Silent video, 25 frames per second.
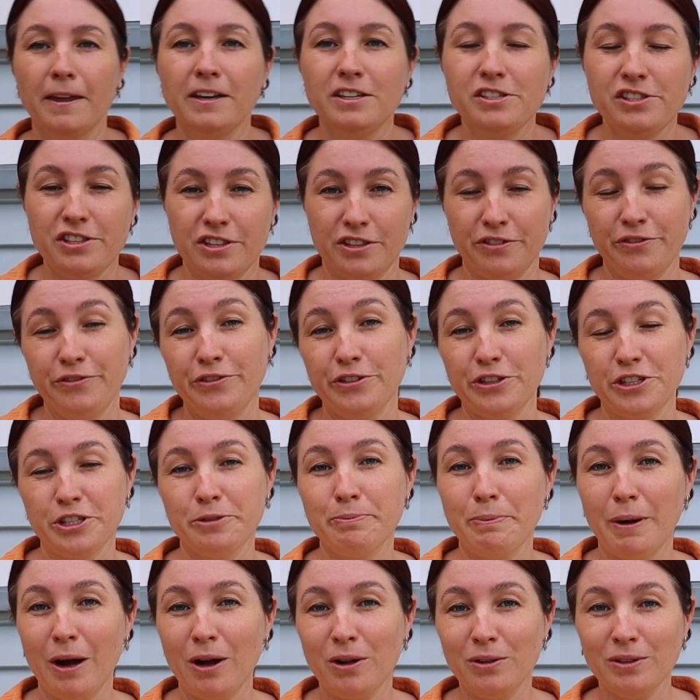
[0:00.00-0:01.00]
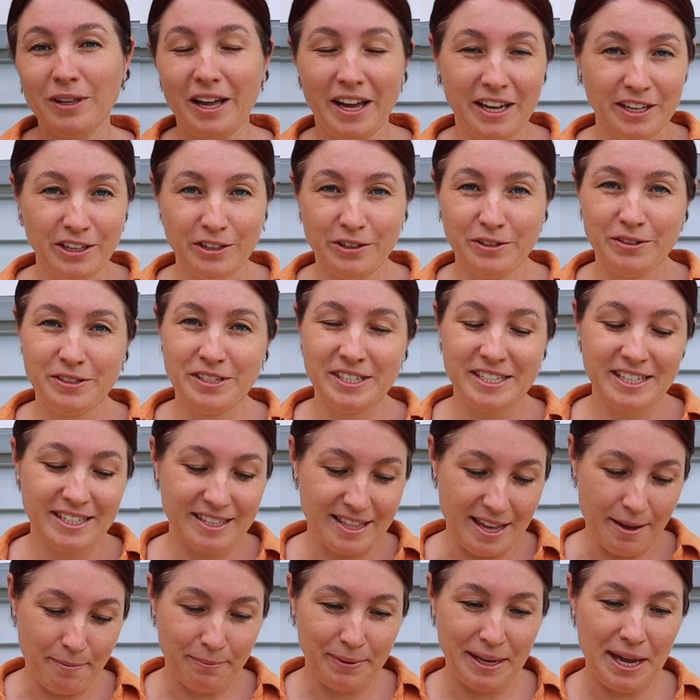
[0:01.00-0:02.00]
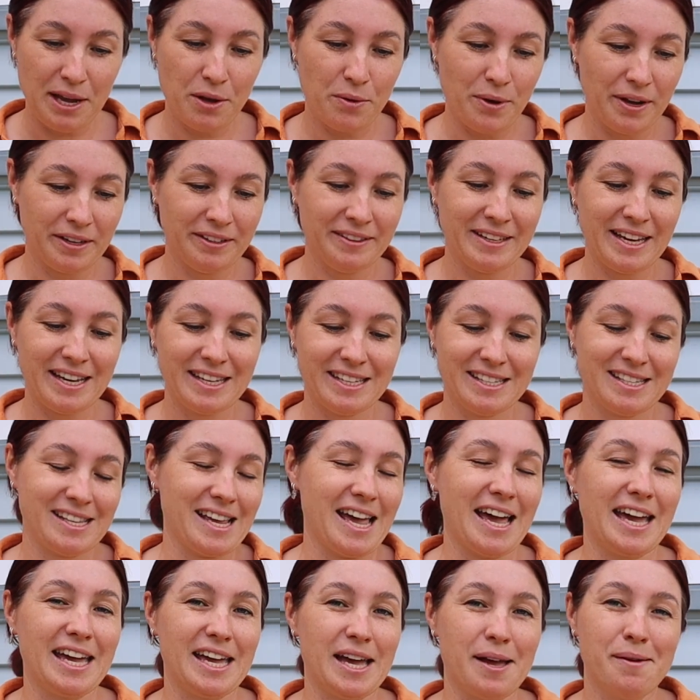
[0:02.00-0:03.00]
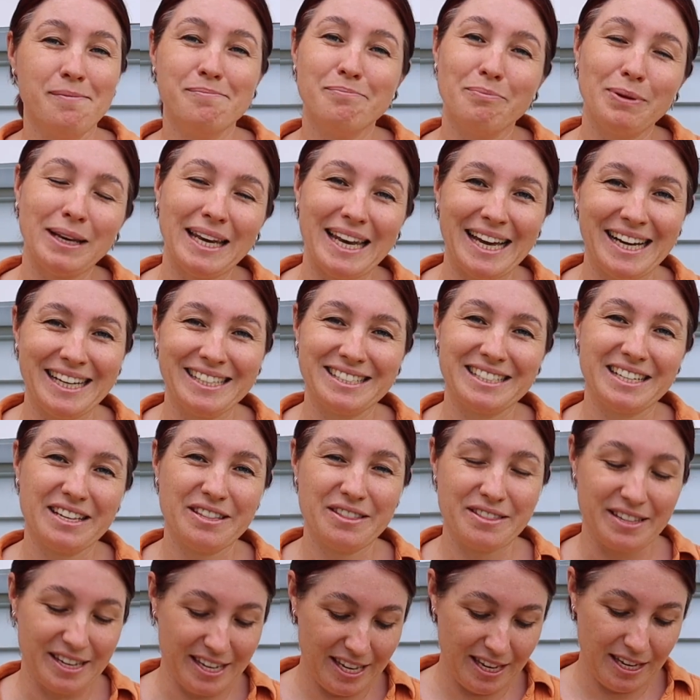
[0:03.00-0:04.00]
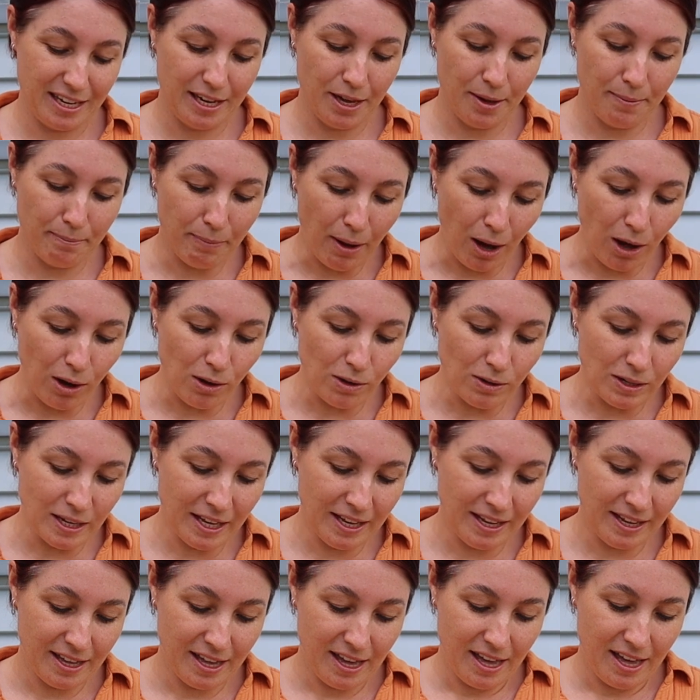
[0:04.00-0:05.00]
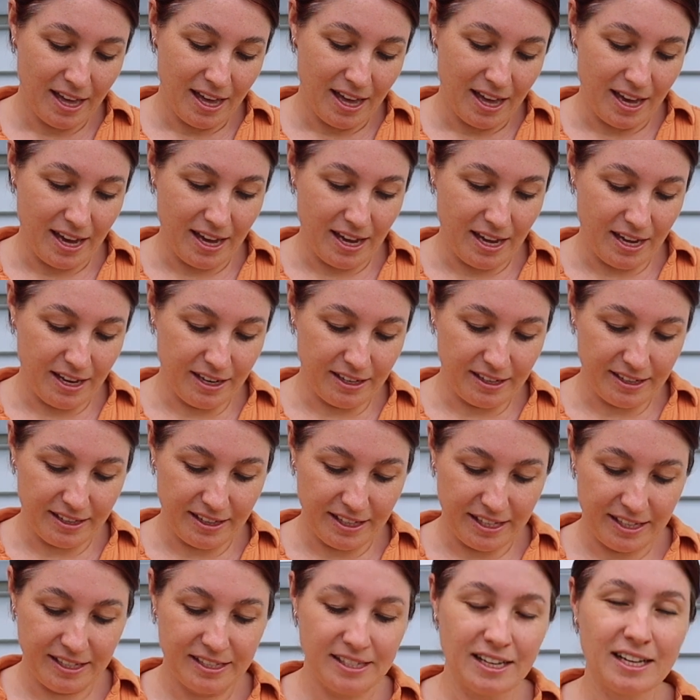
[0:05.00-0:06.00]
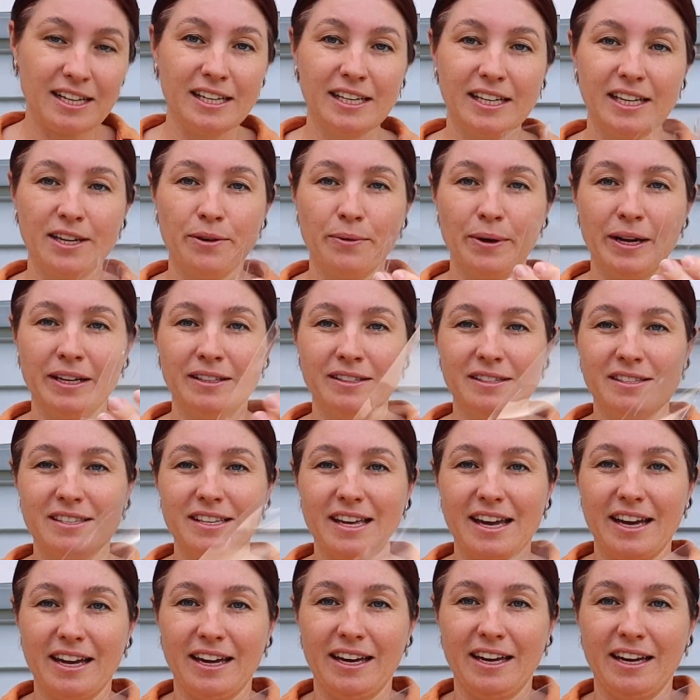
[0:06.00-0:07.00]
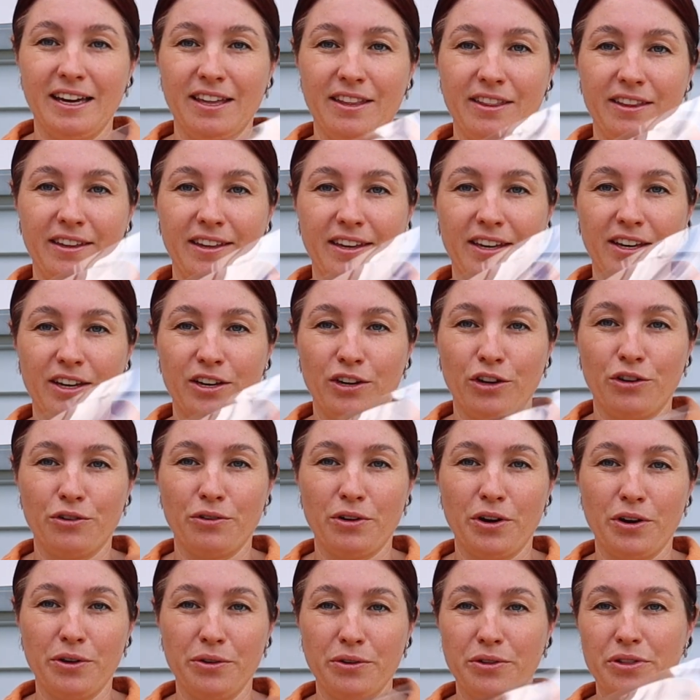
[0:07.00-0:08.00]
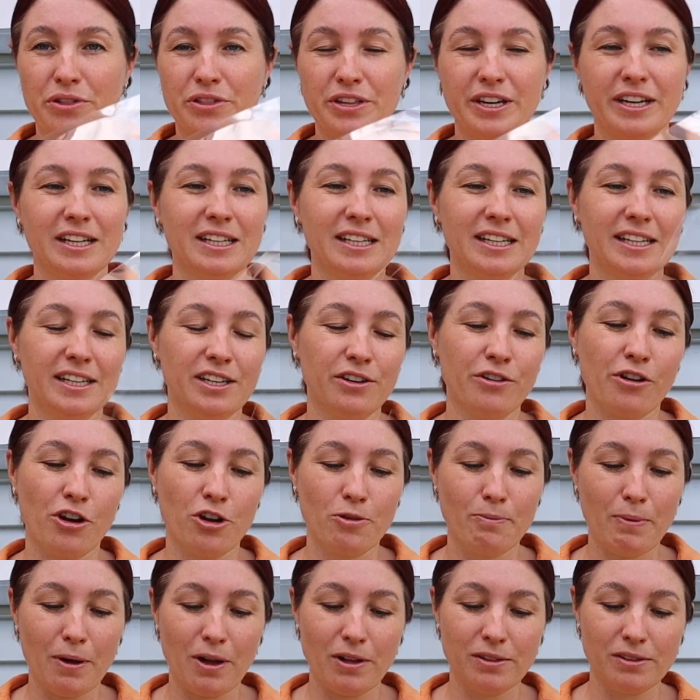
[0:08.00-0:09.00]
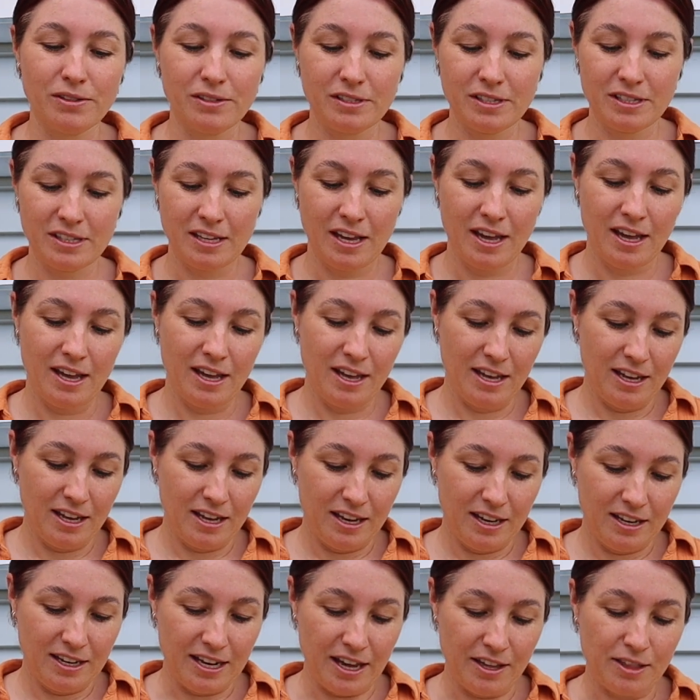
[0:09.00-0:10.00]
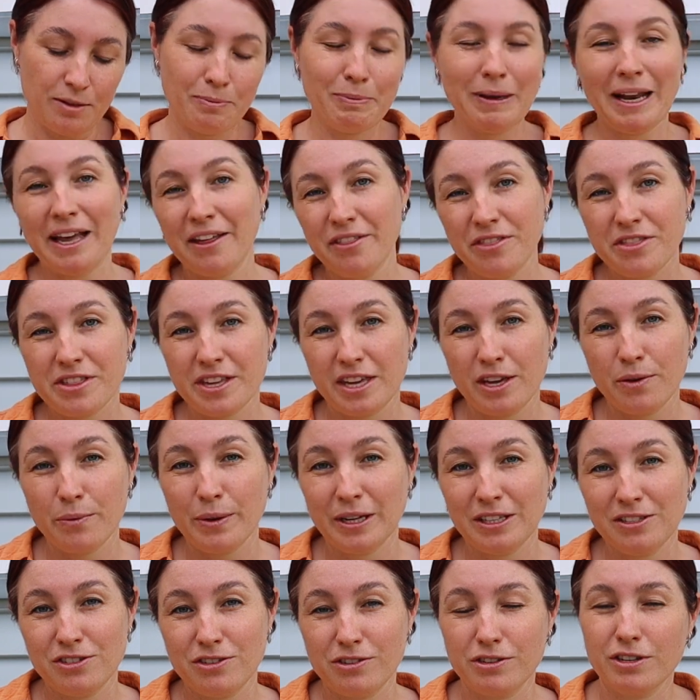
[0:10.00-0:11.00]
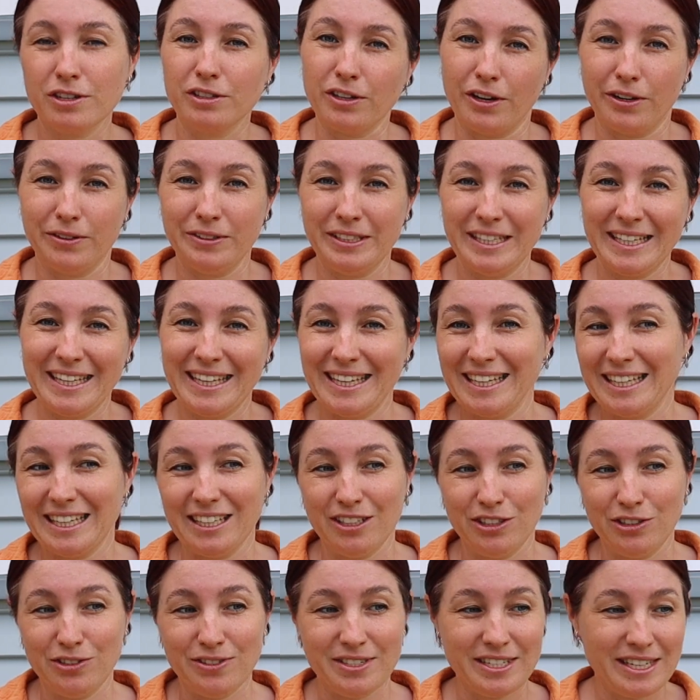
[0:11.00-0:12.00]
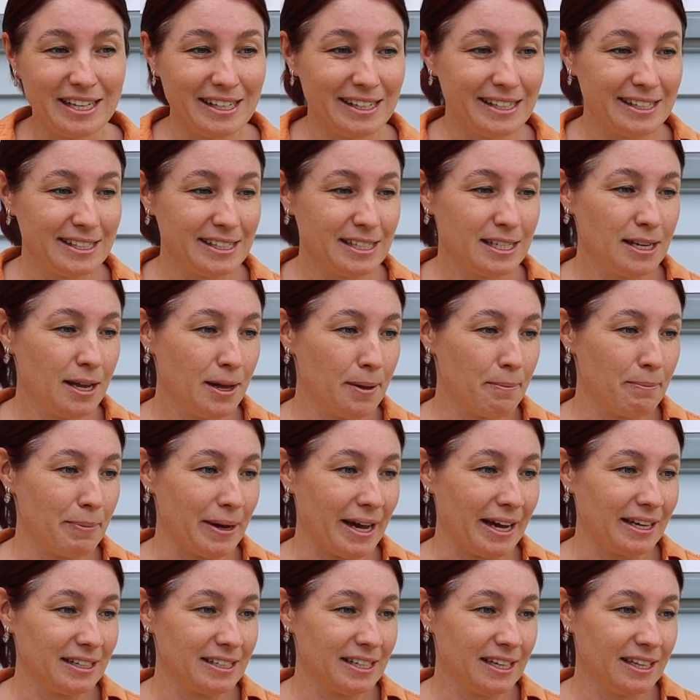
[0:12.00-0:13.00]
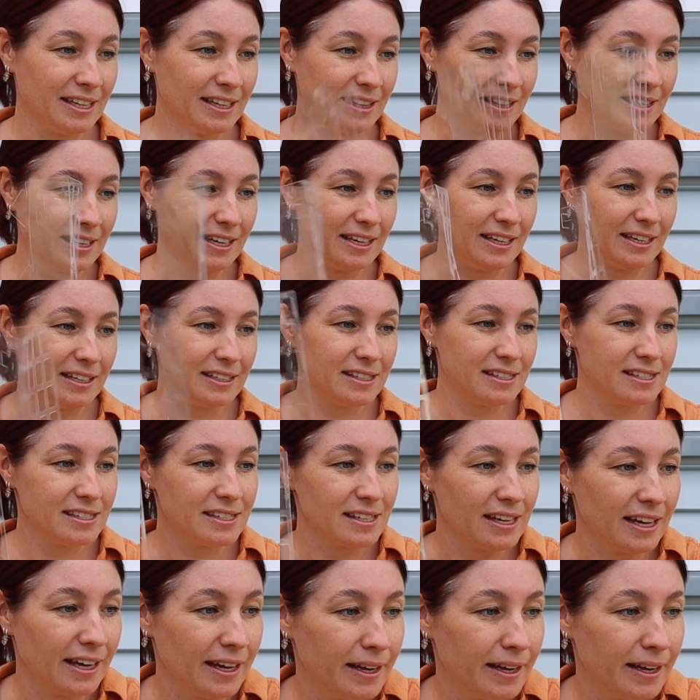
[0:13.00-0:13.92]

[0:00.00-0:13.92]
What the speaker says: So the first pole I used, that black one, that is a plant thingy pole, and these clear ones are the grow thickly grow poles. Now the plant thingy ones you can only get in New Zealand, but these